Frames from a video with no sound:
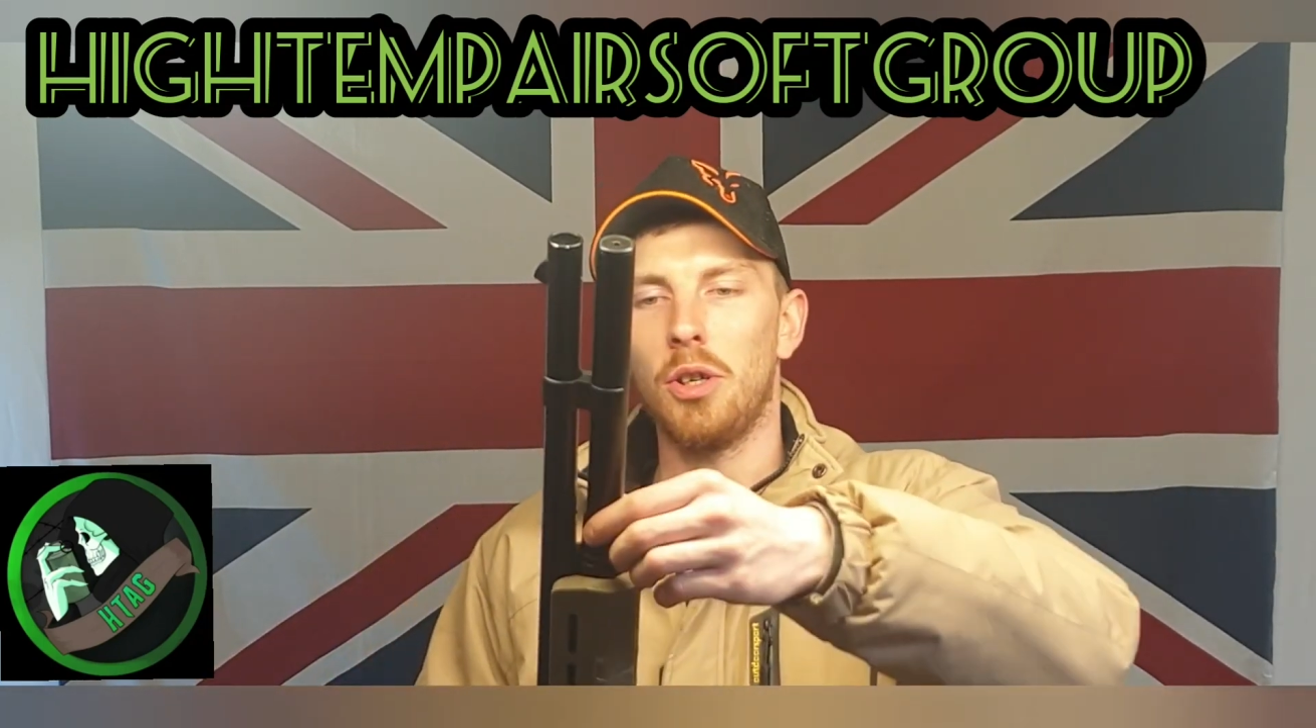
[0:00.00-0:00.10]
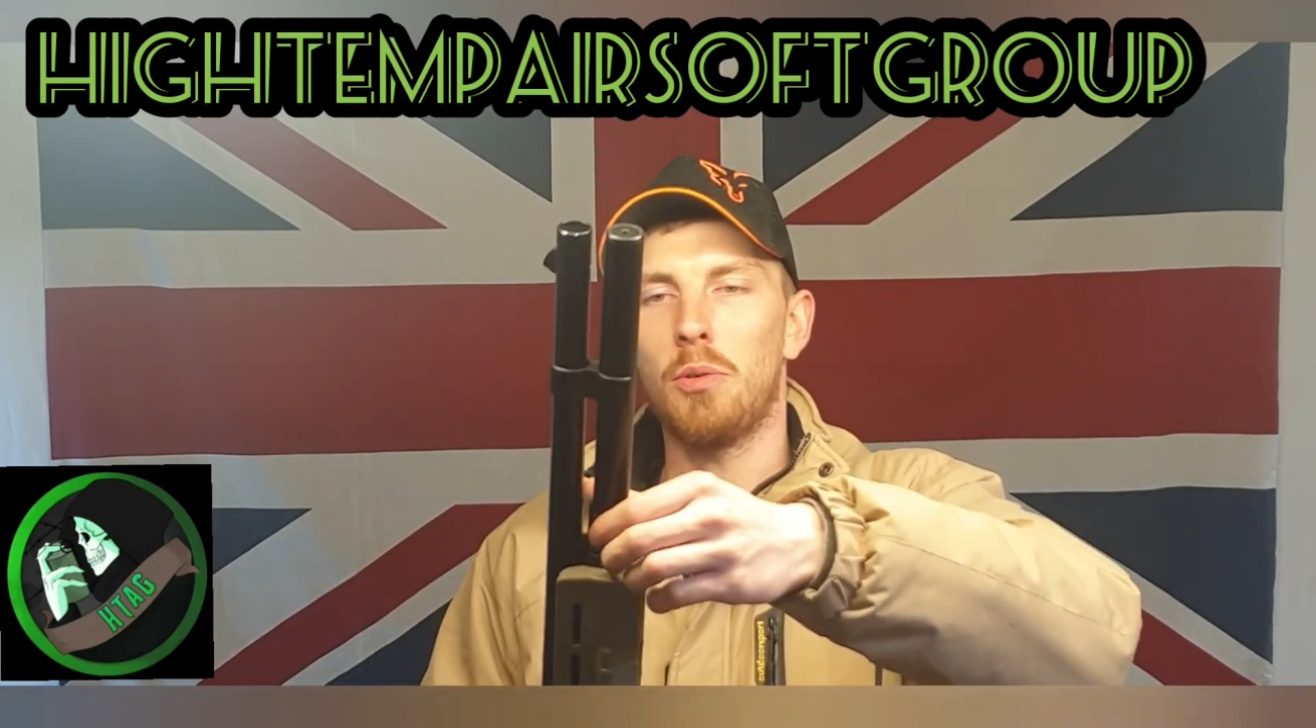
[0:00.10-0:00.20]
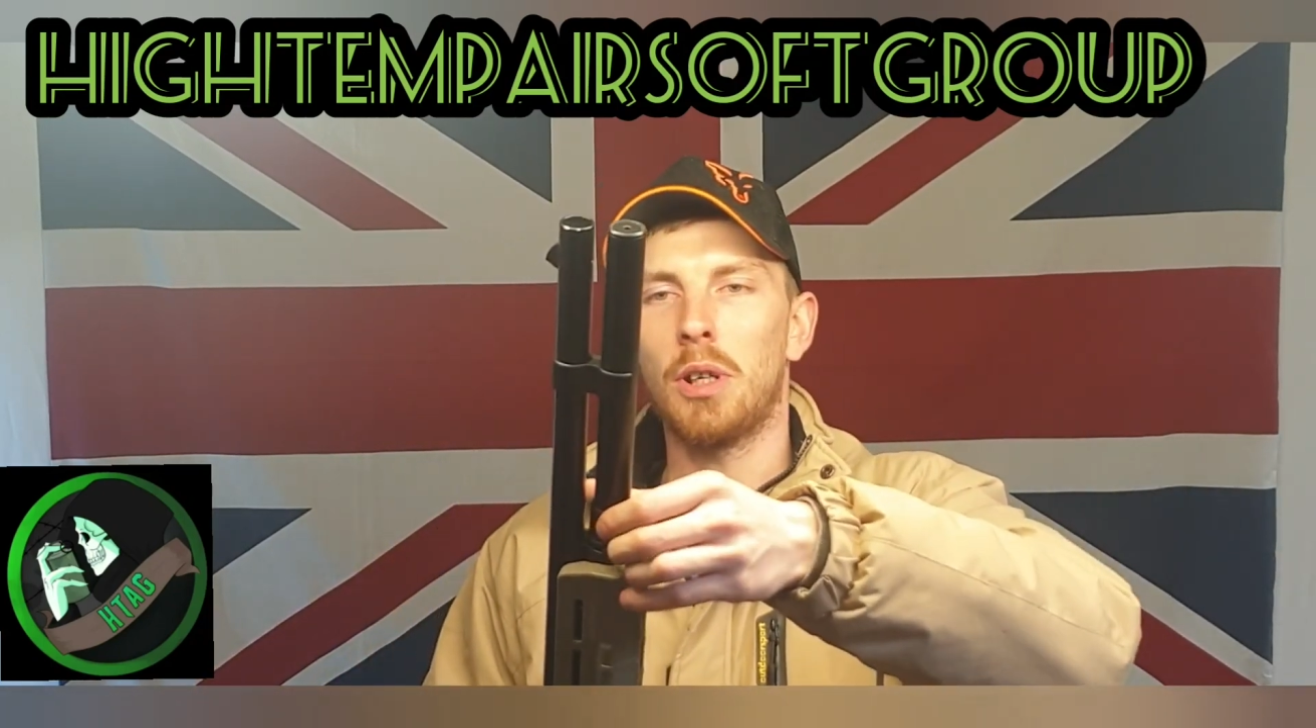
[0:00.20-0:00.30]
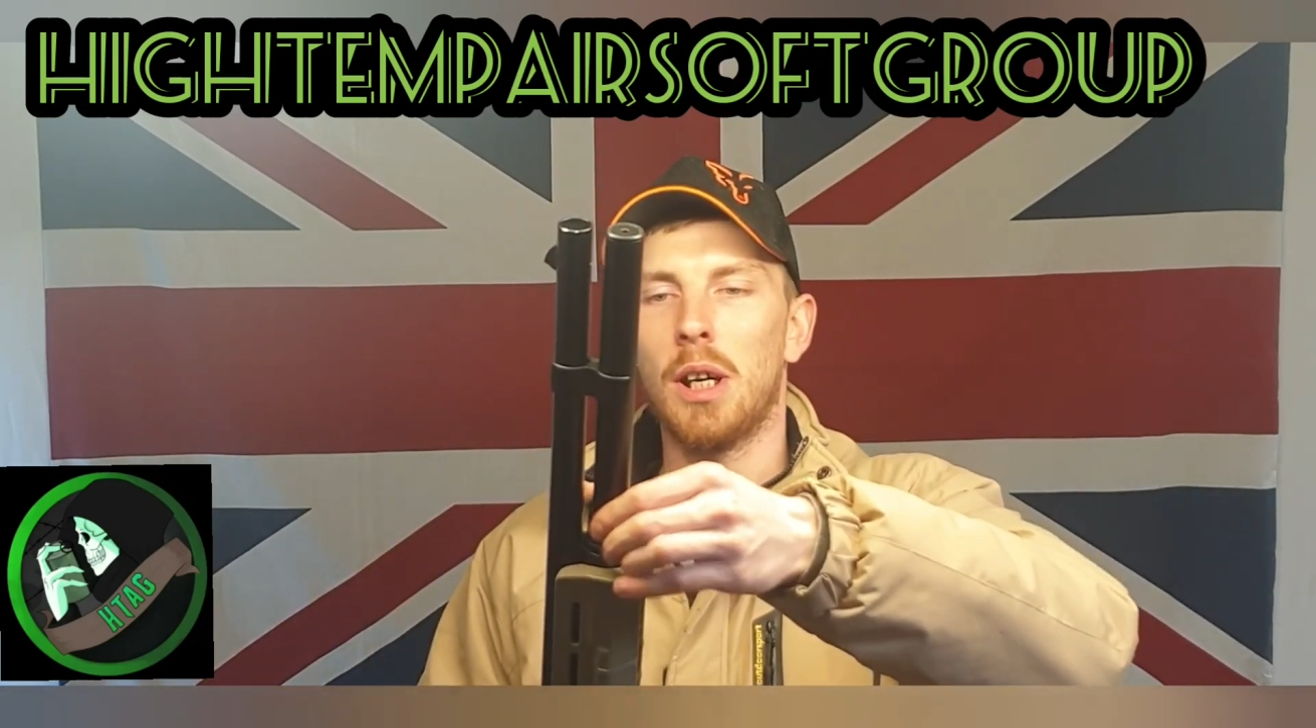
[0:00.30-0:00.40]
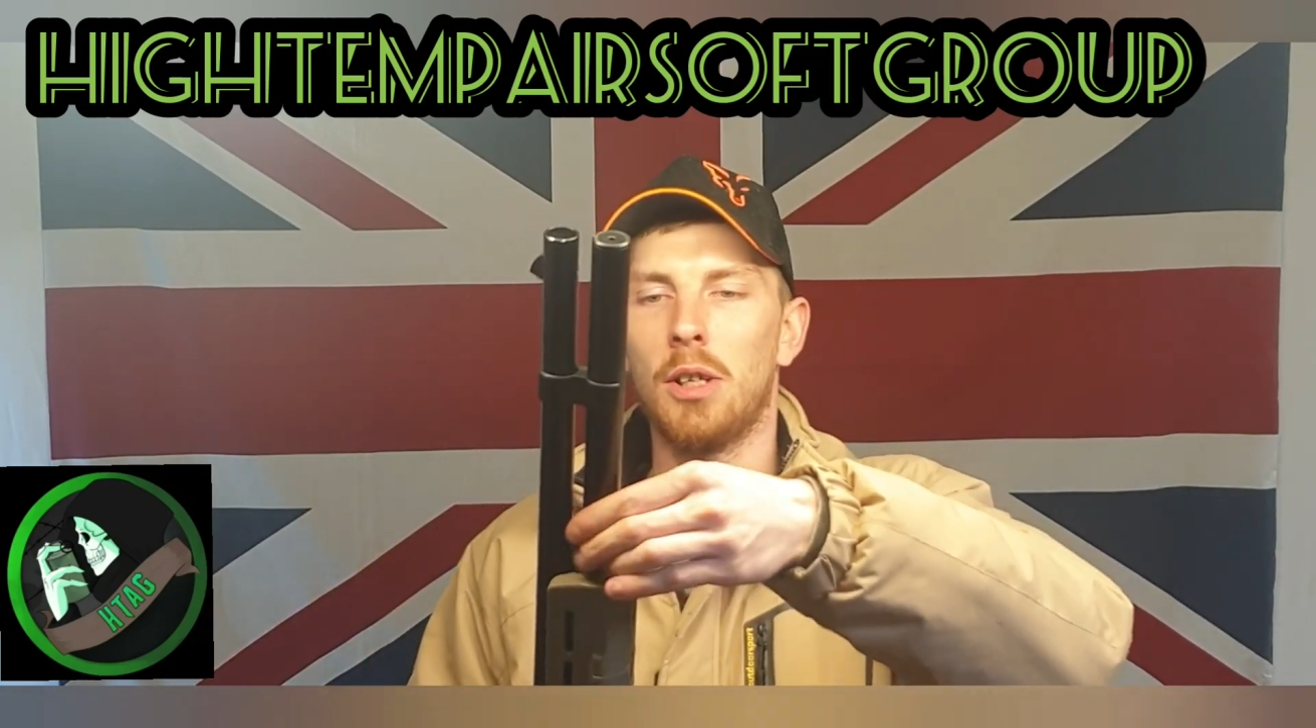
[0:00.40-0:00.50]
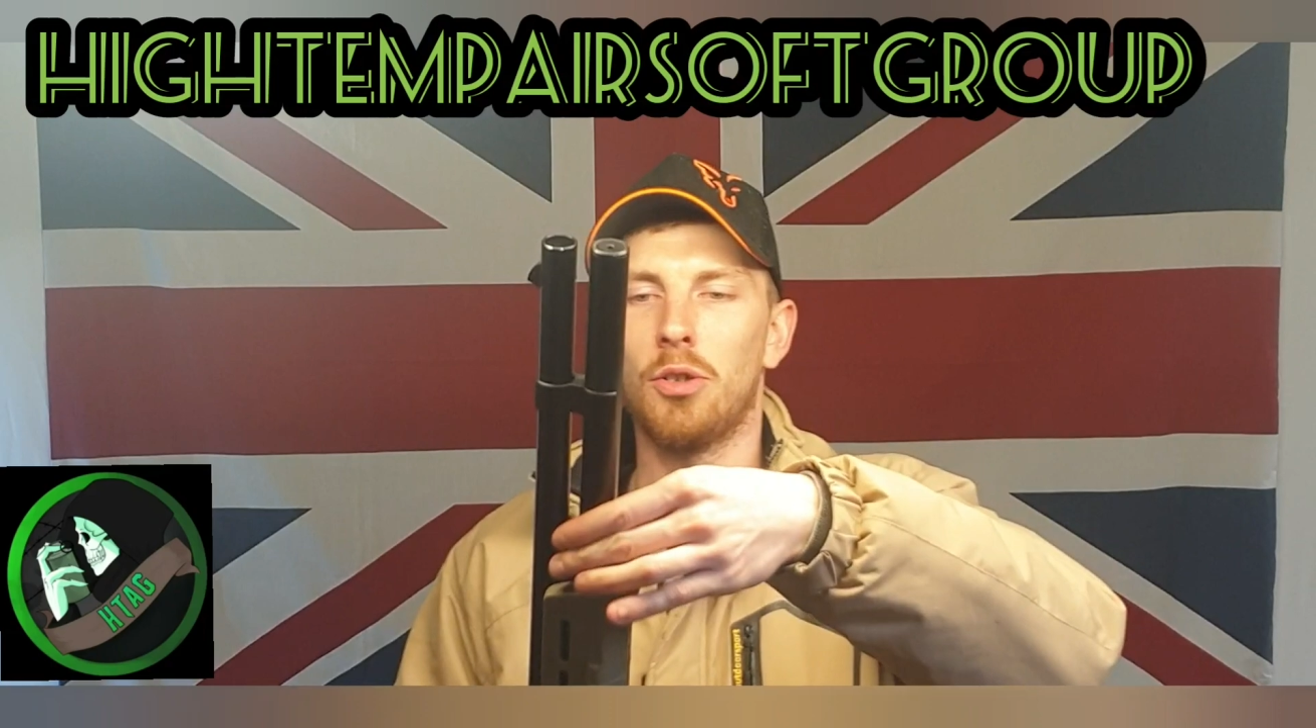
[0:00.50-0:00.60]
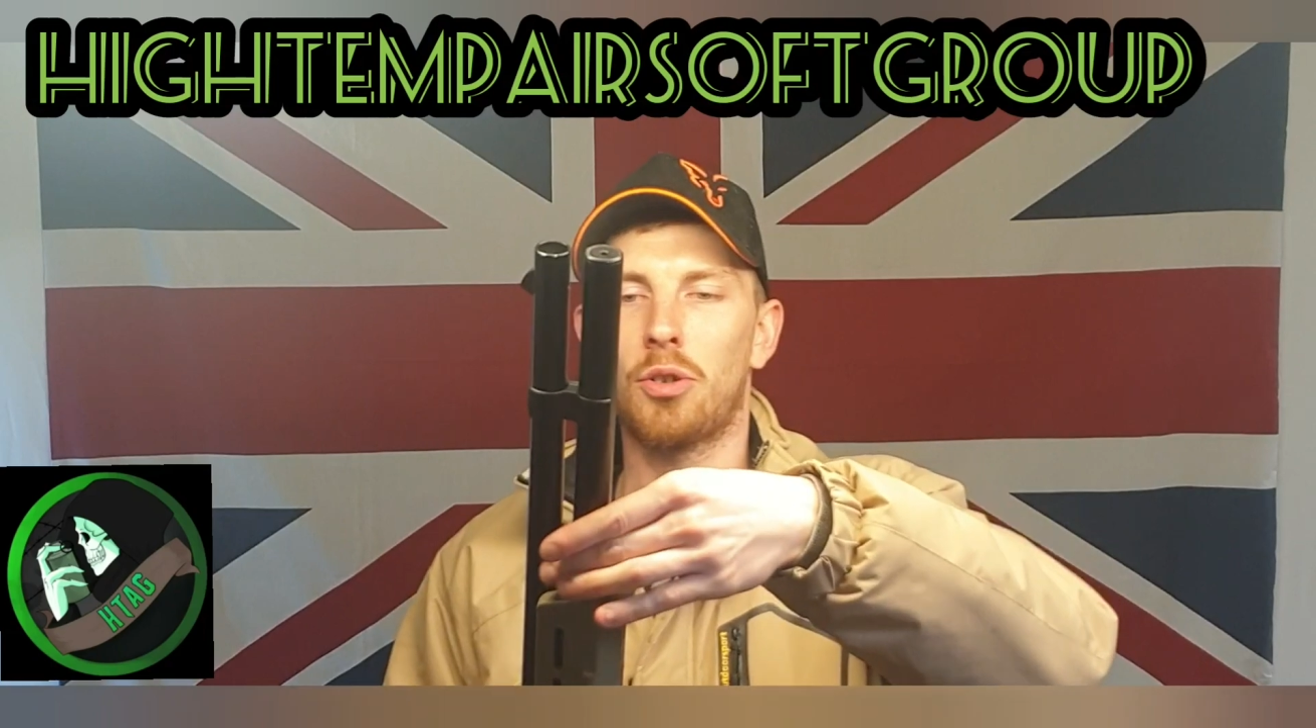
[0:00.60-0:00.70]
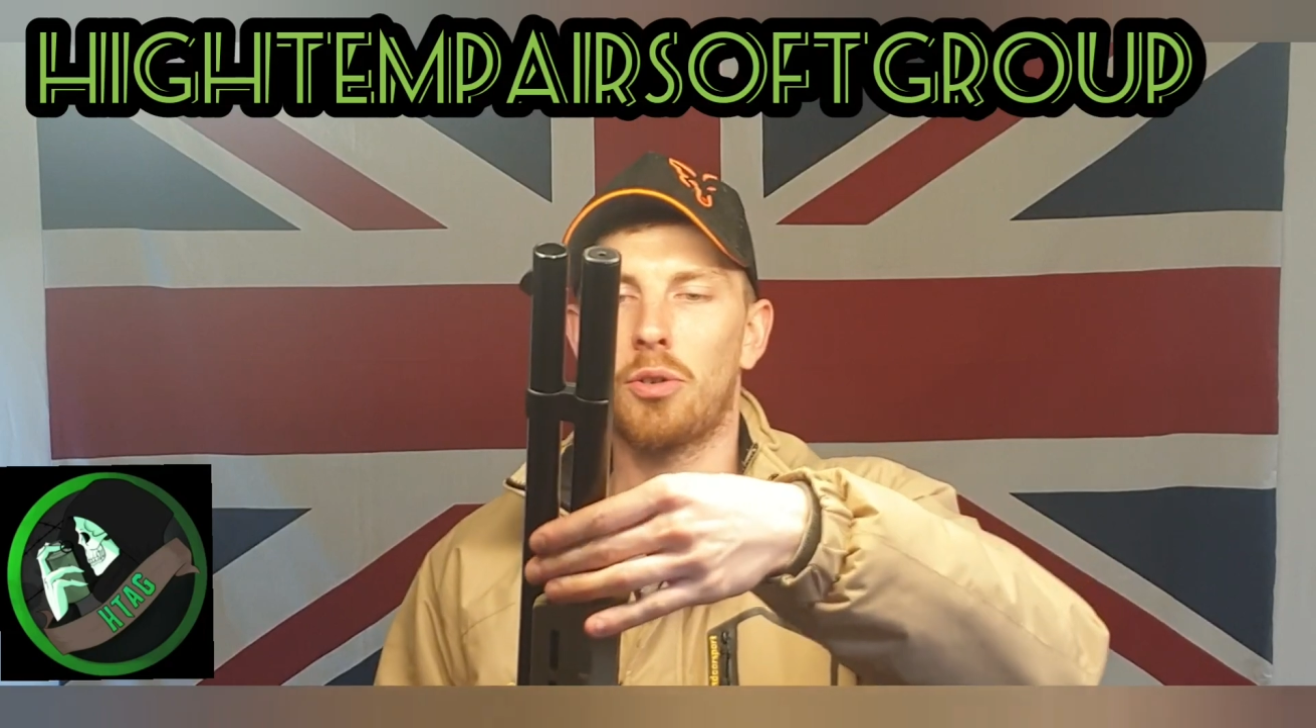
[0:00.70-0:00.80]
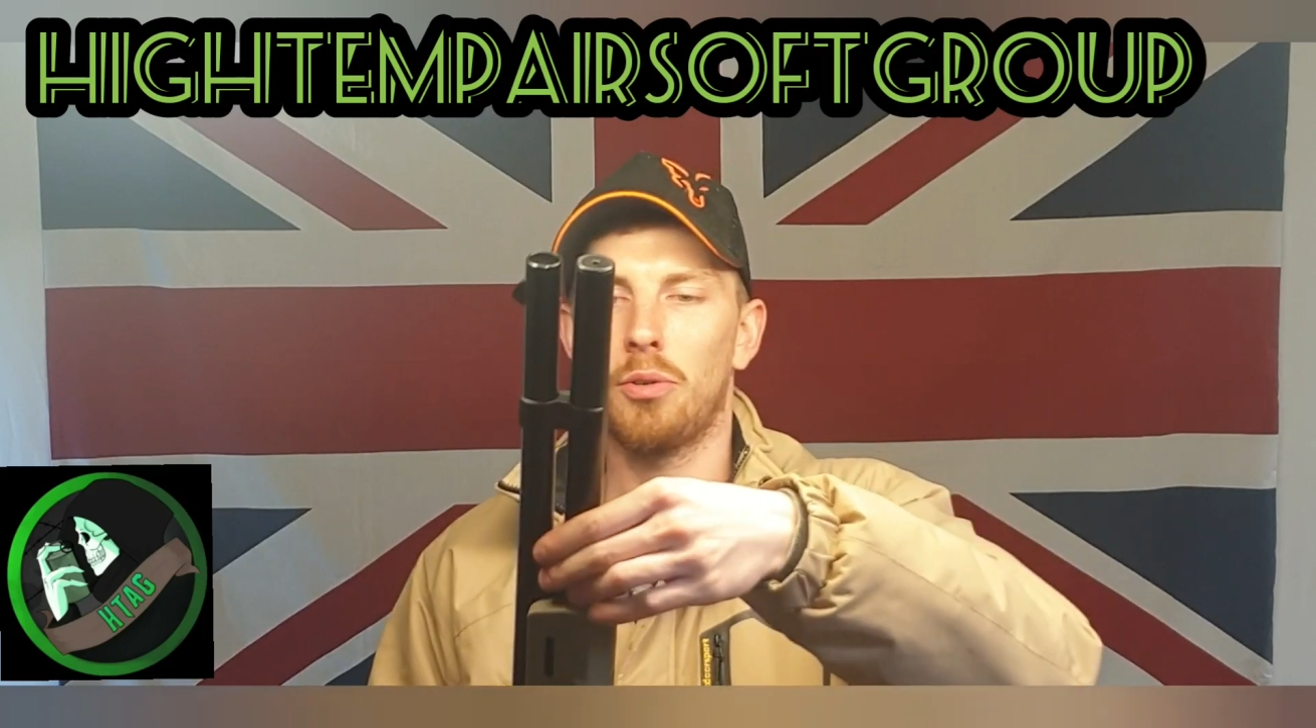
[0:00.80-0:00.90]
you can unscrew